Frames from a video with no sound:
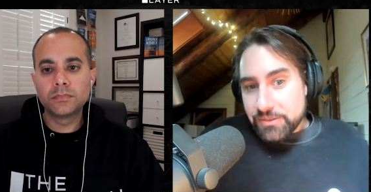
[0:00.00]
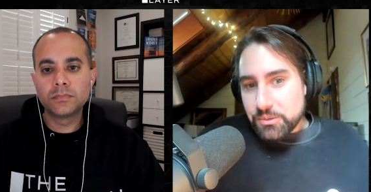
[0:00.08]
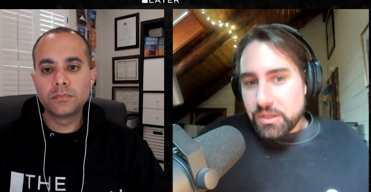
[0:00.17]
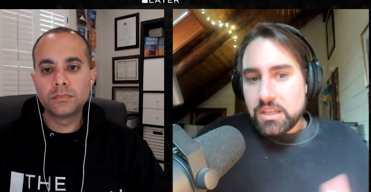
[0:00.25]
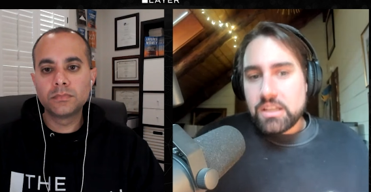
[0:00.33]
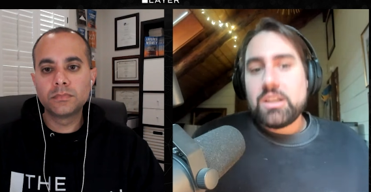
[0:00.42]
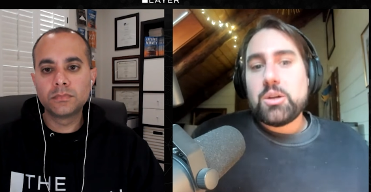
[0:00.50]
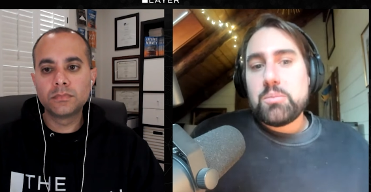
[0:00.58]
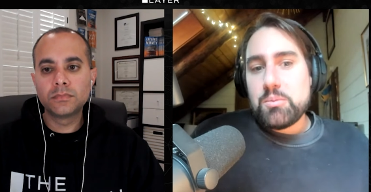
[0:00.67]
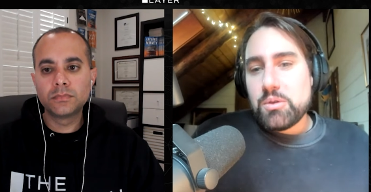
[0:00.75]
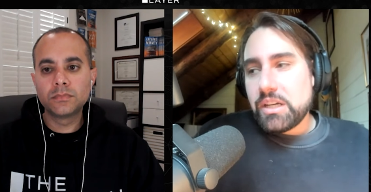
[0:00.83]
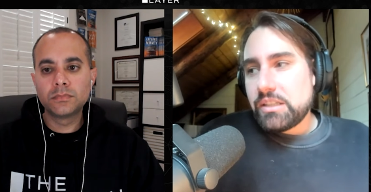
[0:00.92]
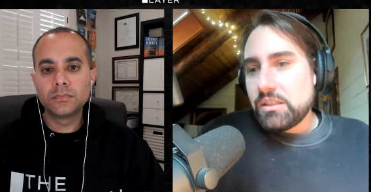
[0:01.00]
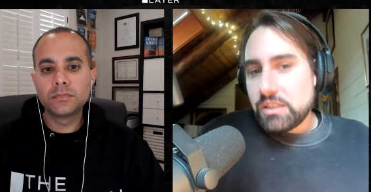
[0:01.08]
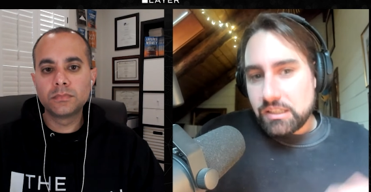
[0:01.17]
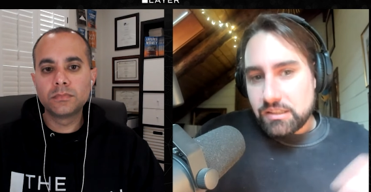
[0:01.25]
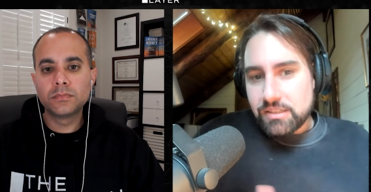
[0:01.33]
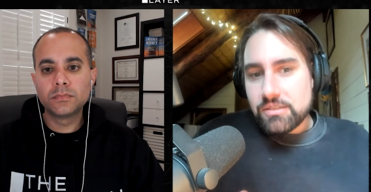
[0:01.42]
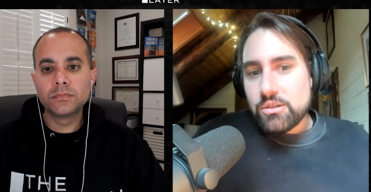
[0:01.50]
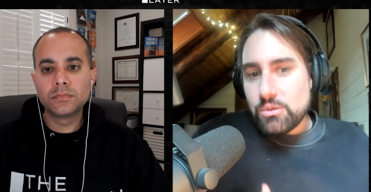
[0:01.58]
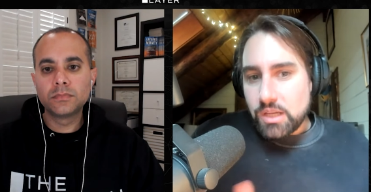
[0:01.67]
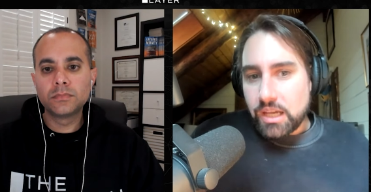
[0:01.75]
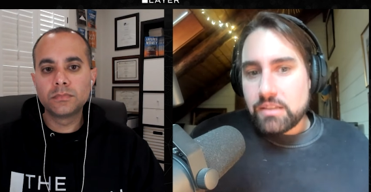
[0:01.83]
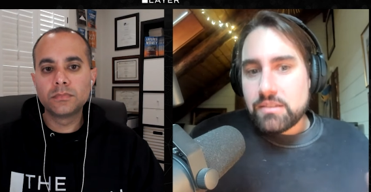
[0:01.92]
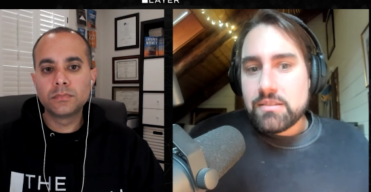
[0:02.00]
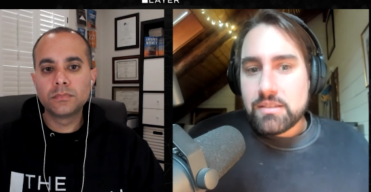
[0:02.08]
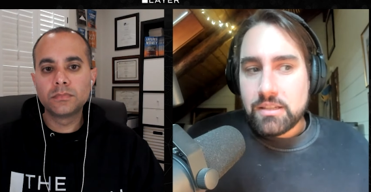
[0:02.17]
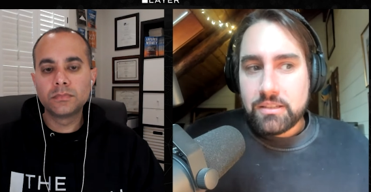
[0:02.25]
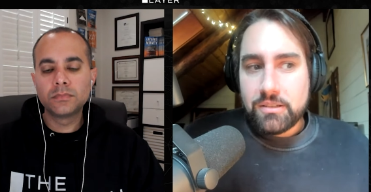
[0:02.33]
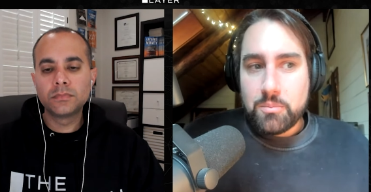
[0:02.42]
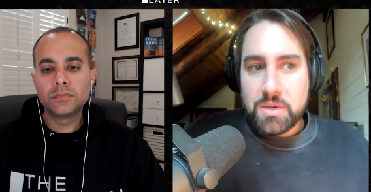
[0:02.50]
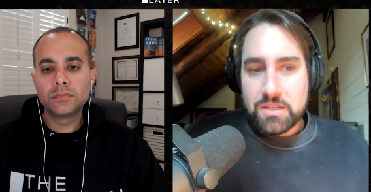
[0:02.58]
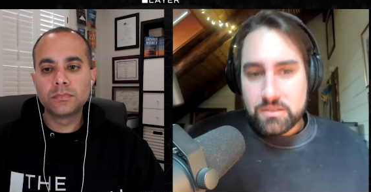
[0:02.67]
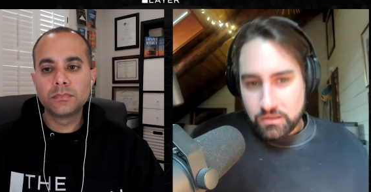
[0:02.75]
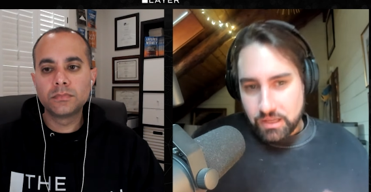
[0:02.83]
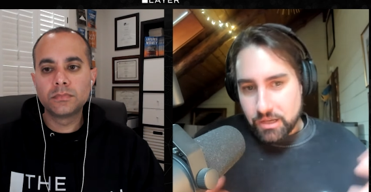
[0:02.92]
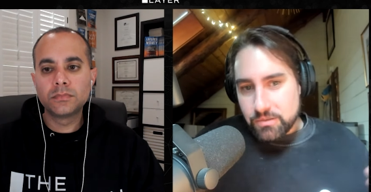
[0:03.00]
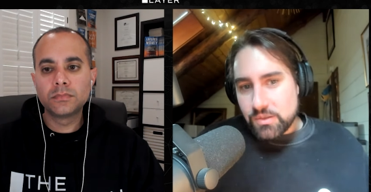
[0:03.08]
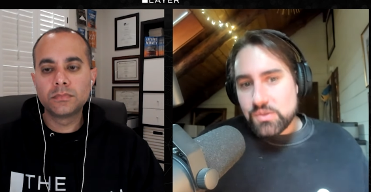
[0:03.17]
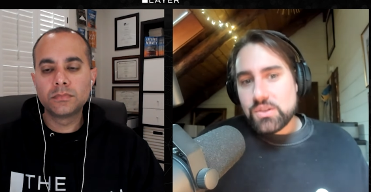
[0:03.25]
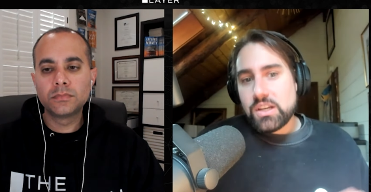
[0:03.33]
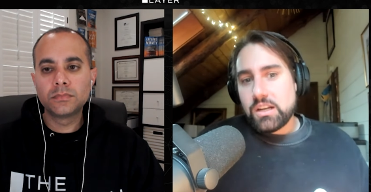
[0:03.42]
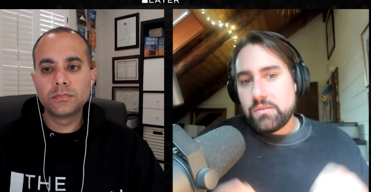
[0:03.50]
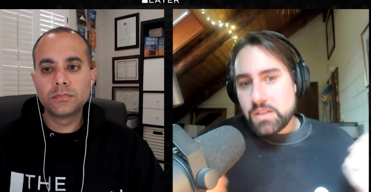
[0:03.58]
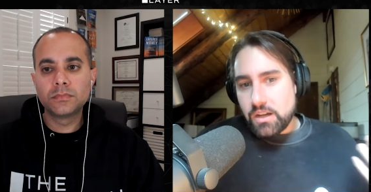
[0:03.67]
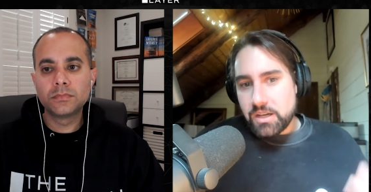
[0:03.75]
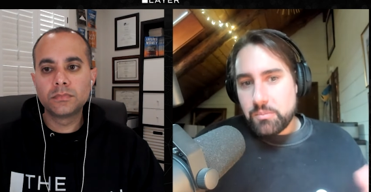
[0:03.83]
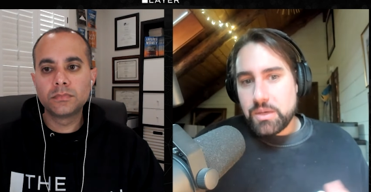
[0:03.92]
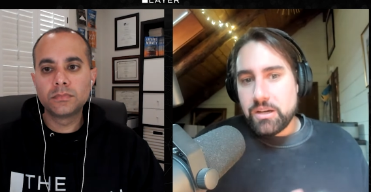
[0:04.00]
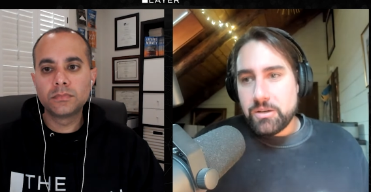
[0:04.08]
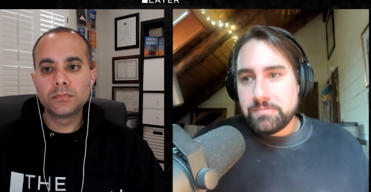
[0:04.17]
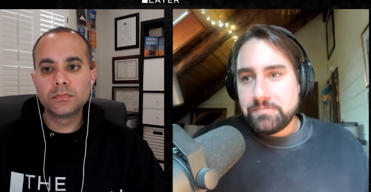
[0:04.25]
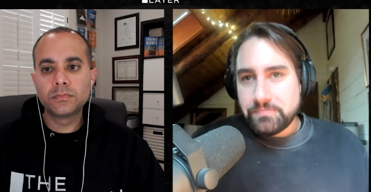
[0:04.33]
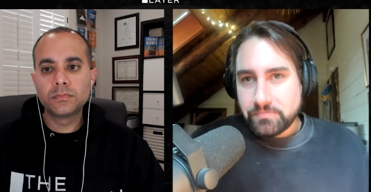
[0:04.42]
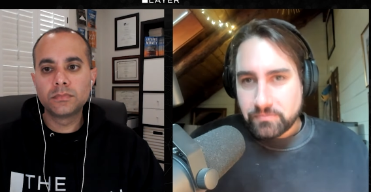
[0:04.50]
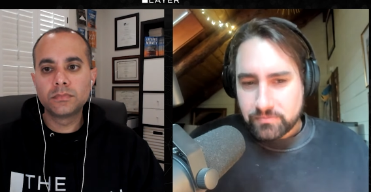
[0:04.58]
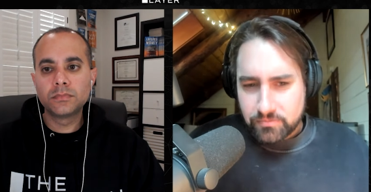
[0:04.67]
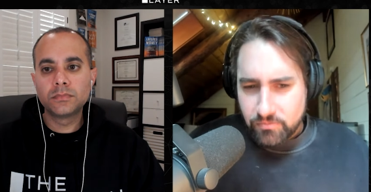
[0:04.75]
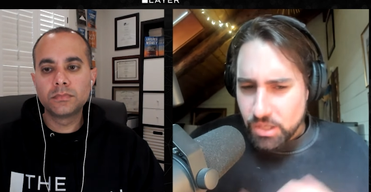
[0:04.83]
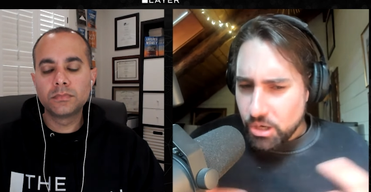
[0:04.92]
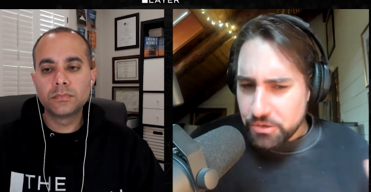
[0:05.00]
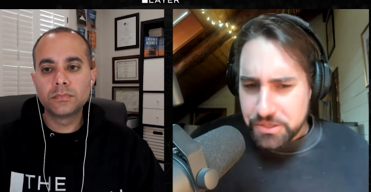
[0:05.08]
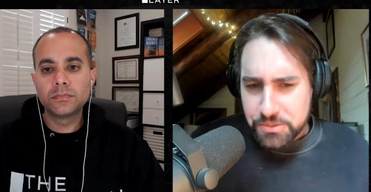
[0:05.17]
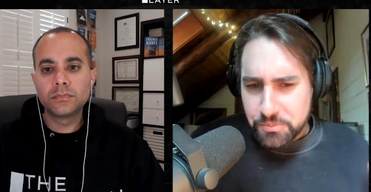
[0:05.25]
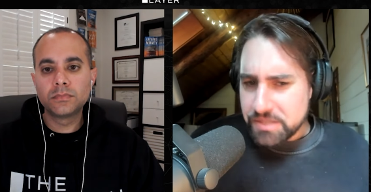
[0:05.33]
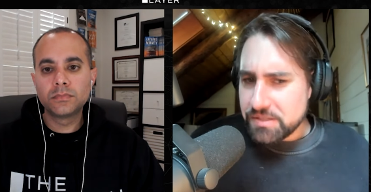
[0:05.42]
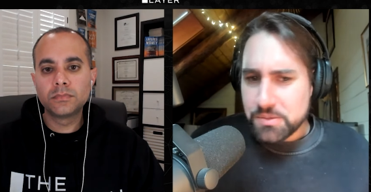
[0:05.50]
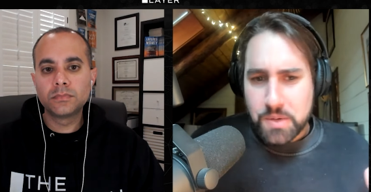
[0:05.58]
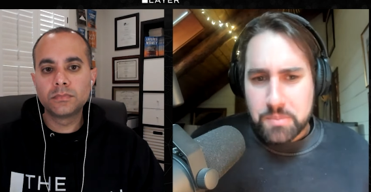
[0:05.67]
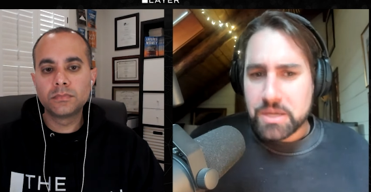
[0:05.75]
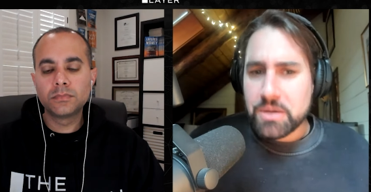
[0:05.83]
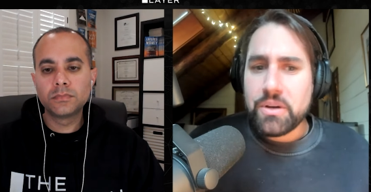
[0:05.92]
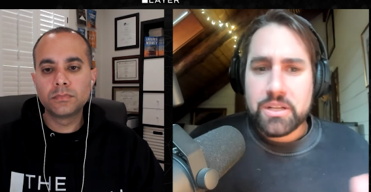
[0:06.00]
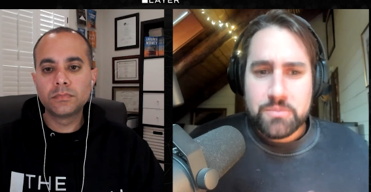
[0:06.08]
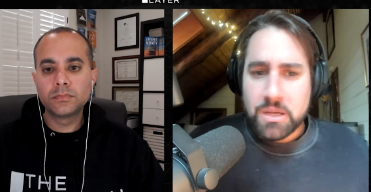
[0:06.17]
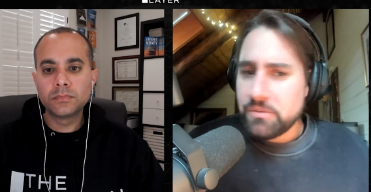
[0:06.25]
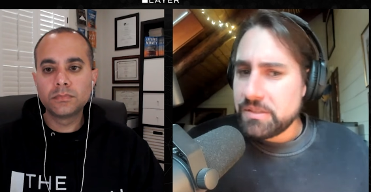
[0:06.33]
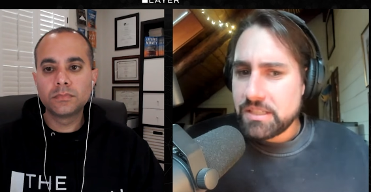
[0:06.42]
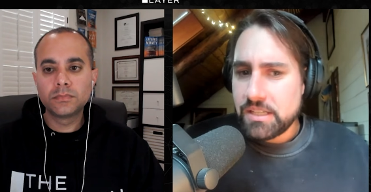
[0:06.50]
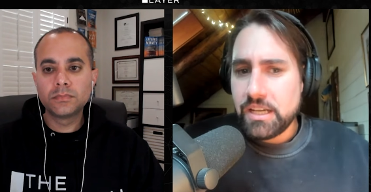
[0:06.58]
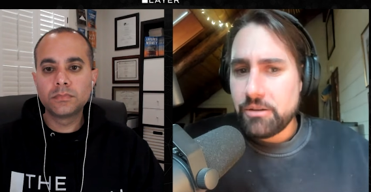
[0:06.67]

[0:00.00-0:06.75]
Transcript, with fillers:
Speaker 1: So I think, you know, people like to link these two dates uh, because it allows us to kind of talk about all these reasons why Bitcoin is relevant today,